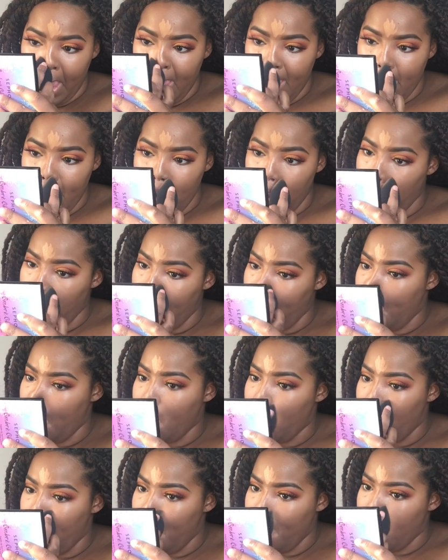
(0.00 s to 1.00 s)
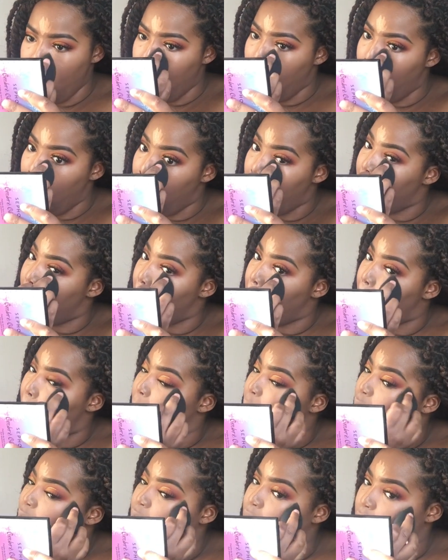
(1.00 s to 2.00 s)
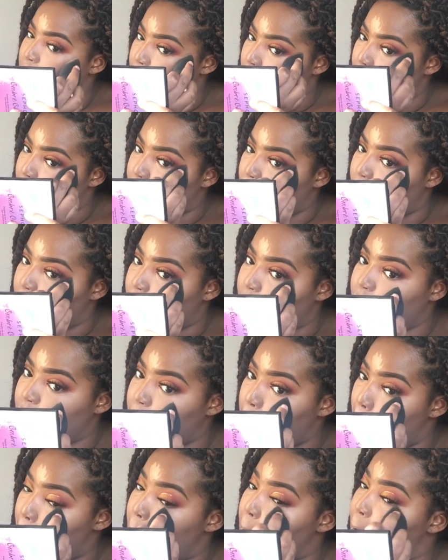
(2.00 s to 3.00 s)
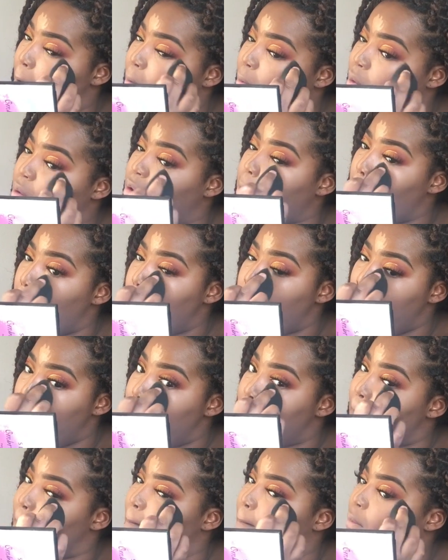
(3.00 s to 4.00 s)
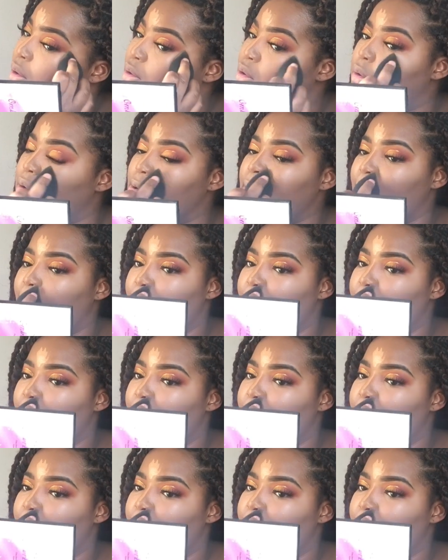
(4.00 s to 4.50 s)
So I'm shopping you right now, love.